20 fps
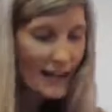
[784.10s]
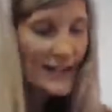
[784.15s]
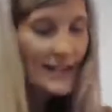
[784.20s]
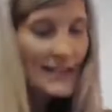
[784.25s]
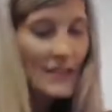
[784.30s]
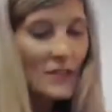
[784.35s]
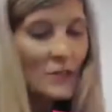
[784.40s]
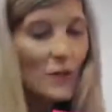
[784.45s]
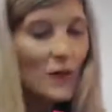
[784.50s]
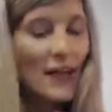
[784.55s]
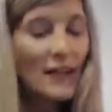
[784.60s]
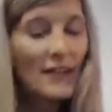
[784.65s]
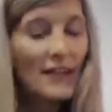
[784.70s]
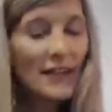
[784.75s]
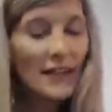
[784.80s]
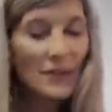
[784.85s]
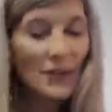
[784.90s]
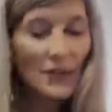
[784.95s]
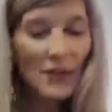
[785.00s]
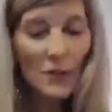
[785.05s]
this is what I
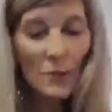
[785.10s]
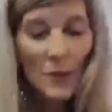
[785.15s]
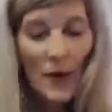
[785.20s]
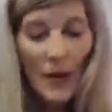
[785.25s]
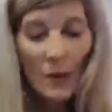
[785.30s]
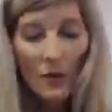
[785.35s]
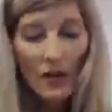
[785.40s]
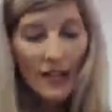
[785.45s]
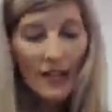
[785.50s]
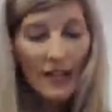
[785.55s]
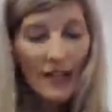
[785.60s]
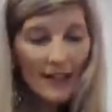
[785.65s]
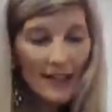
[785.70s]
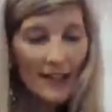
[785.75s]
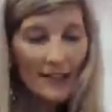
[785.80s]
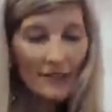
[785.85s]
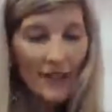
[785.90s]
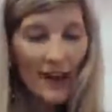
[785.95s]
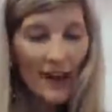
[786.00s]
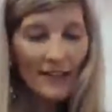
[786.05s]
think Jesus meant when he
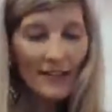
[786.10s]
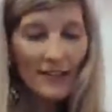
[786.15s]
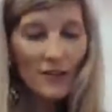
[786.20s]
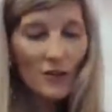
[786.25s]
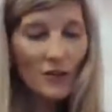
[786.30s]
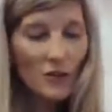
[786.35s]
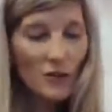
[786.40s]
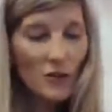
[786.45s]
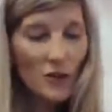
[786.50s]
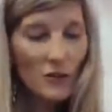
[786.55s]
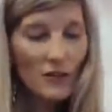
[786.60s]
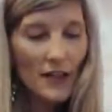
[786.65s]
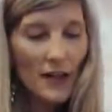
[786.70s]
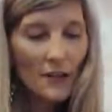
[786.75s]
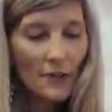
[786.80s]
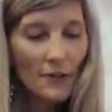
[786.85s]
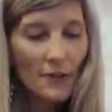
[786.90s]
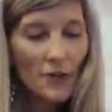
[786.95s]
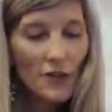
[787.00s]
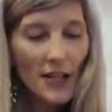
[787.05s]
advised us to turn the
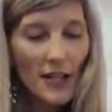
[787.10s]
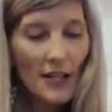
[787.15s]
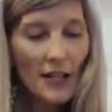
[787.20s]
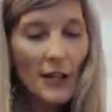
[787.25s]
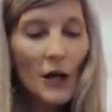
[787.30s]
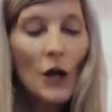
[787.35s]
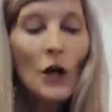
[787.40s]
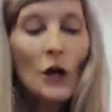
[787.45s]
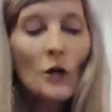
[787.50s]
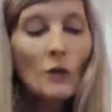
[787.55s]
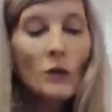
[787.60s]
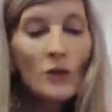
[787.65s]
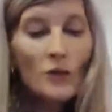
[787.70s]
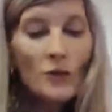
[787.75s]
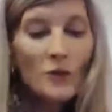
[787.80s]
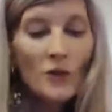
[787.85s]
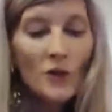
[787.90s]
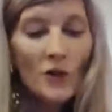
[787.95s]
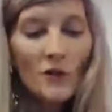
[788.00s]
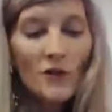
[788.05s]
other cheek. When
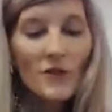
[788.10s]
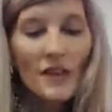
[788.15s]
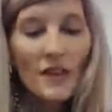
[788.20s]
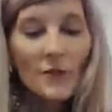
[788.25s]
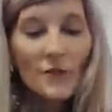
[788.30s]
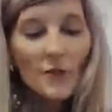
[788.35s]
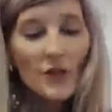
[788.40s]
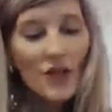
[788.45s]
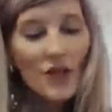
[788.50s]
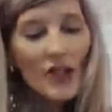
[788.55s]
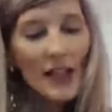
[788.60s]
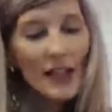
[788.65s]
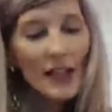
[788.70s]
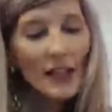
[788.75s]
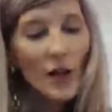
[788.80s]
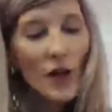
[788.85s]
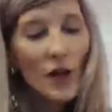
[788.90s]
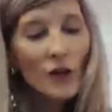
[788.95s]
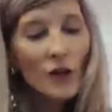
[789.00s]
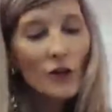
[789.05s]
you turn the other
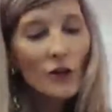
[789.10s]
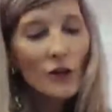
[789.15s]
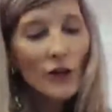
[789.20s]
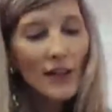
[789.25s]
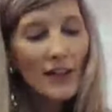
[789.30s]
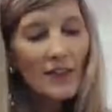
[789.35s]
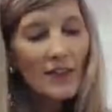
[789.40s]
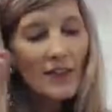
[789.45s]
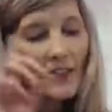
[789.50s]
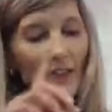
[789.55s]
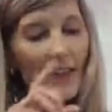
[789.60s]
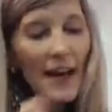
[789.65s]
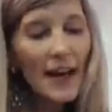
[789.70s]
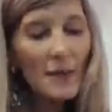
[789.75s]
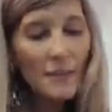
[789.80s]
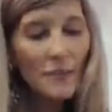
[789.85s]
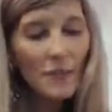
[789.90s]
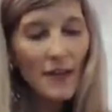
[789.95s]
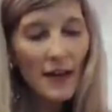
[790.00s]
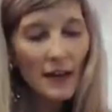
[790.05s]
cheek, you look at the
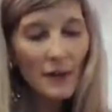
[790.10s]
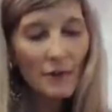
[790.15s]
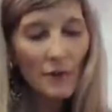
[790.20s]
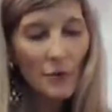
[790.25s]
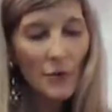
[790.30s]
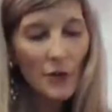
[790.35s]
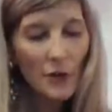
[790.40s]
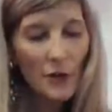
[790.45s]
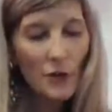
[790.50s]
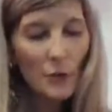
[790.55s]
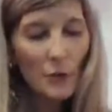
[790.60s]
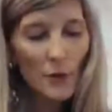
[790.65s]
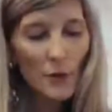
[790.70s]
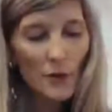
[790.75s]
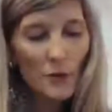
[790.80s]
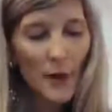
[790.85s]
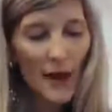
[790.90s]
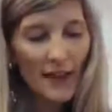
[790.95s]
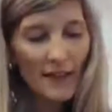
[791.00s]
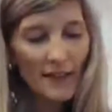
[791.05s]
same thing from a new
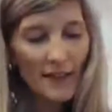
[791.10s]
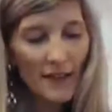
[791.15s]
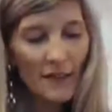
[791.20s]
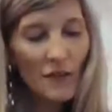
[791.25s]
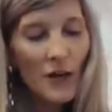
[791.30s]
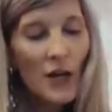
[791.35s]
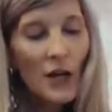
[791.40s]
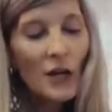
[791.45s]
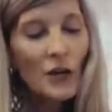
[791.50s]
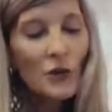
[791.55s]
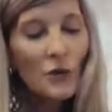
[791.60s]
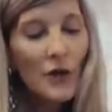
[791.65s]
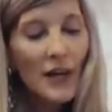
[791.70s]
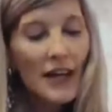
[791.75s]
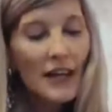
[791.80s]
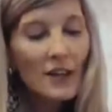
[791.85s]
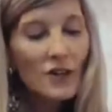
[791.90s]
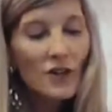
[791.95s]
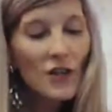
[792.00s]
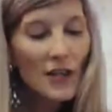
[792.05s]
perspective. You
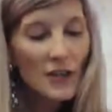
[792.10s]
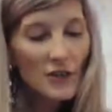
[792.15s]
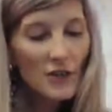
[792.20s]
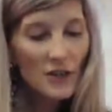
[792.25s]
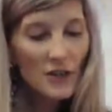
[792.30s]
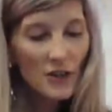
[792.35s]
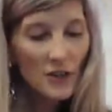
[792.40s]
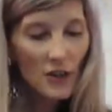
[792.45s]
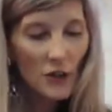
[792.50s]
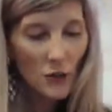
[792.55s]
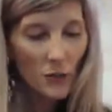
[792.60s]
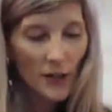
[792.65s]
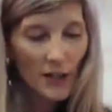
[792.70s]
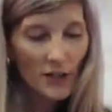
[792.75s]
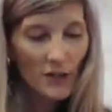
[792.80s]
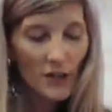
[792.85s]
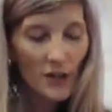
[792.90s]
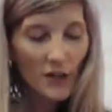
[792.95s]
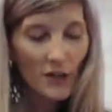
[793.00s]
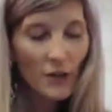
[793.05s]
can't change the
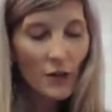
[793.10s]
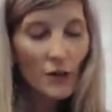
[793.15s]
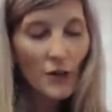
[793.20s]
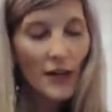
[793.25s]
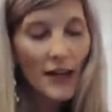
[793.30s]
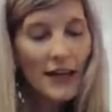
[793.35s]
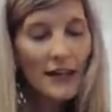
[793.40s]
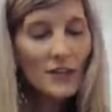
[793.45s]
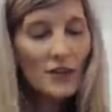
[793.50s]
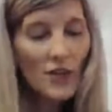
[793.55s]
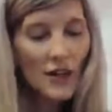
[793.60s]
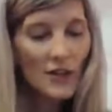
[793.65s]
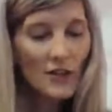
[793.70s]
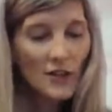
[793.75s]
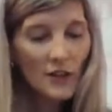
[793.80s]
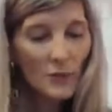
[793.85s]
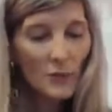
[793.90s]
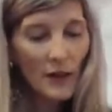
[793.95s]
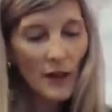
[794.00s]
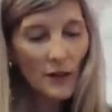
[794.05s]
situation. You can't change
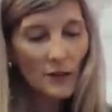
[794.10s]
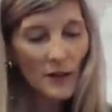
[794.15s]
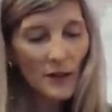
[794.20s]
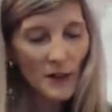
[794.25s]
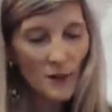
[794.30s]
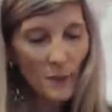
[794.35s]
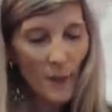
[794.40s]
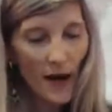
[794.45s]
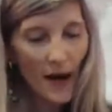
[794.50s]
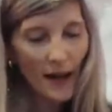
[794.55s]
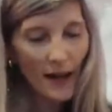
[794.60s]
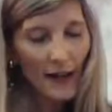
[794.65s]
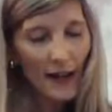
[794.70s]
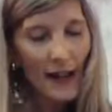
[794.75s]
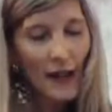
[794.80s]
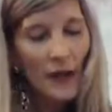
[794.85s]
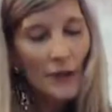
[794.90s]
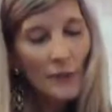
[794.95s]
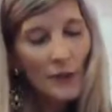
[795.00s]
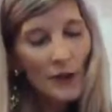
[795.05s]
someone else's mind,
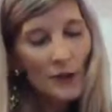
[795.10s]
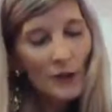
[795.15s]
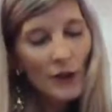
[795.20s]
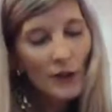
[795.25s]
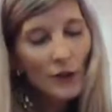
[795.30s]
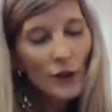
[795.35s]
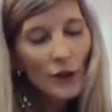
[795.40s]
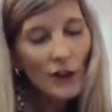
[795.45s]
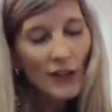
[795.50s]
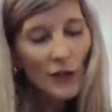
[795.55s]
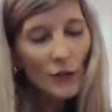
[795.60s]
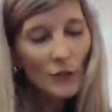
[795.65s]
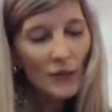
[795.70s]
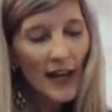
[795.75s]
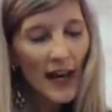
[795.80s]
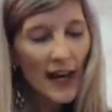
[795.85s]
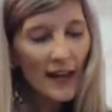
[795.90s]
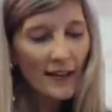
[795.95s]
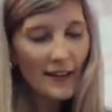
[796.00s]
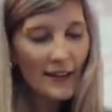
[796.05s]
but you can look at
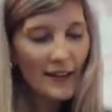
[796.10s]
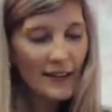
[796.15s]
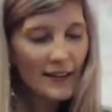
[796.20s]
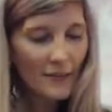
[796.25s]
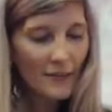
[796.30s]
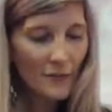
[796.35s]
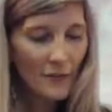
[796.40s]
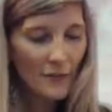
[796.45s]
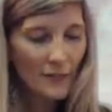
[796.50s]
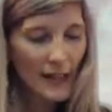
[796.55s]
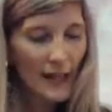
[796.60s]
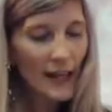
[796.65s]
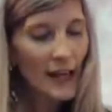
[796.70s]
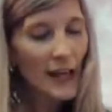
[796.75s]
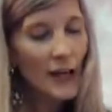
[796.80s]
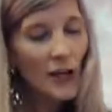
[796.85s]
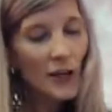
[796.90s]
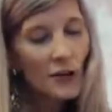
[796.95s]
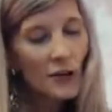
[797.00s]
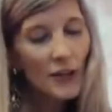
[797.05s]
reality differently.
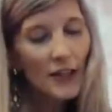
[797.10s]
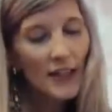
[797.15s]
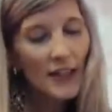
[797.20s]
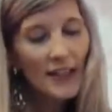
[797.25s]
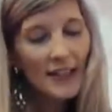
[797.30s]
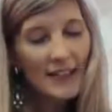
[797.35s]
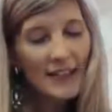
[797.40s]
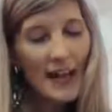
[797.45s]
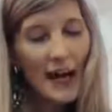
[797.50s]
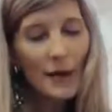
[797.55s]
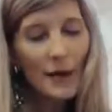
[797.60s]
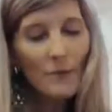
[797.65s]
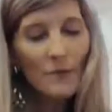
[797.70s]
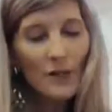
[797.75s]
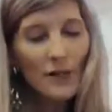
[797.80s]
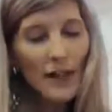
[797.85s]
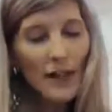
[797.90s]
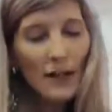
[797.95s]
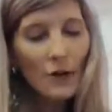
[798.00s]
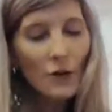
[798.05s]
You can accept
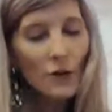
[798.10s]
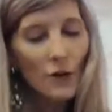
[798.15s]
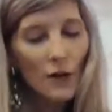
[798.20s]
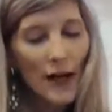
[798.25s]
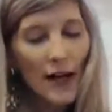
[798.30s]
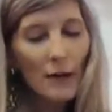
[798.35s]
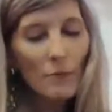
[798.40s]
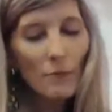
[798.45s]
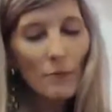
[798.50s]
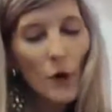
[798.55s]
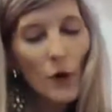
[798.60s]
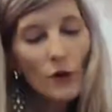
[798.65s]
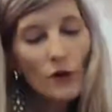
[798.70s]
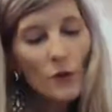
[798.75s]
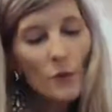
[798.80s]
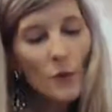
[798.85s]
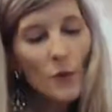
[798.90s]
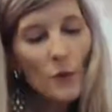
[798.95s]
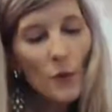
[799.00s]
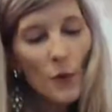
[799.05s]
and integrate
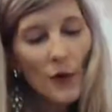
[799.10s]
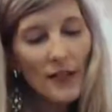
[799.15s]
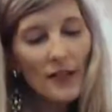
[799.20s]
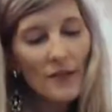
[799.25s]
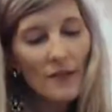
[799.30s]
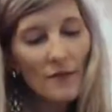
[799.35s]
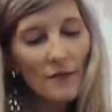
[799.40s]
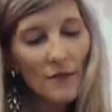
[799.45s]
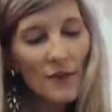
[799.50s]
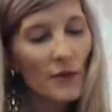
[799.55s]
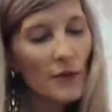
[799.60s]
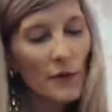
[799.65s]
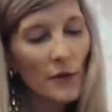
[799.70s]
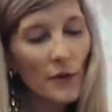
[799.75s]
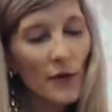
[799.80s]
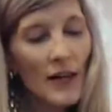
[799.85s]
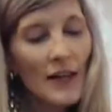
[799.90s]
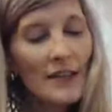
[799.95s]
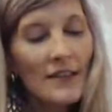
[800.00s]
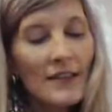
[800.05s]
multiple points of view.
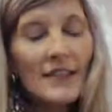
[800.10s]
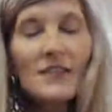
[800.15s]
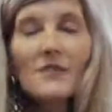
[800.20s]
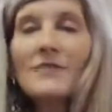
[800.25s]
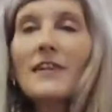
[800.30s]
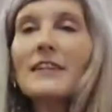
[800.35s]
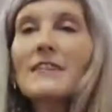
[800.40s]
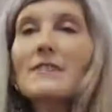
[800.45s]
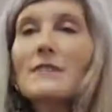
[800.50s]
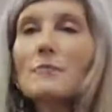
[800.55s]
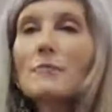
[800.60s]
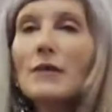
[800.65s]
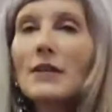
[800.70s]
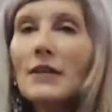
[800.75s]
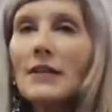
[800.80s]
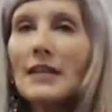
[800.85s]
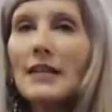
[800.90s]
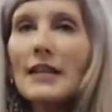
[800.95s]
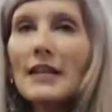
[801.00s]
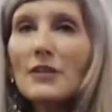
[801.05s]
This
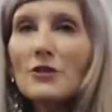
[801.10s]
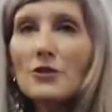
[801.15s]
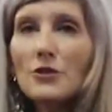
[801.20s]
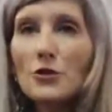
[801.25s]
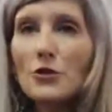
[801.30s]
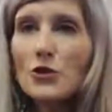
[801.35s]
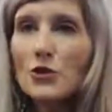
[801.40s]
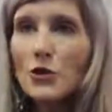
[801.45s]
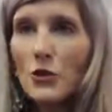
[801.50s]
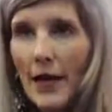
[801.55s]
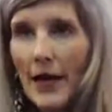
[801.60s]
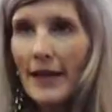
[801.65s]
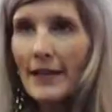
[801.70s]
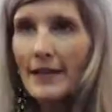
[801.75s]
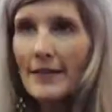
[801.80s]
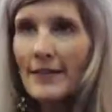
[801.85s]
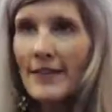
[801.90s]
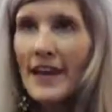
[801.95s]
flexibility is your strength.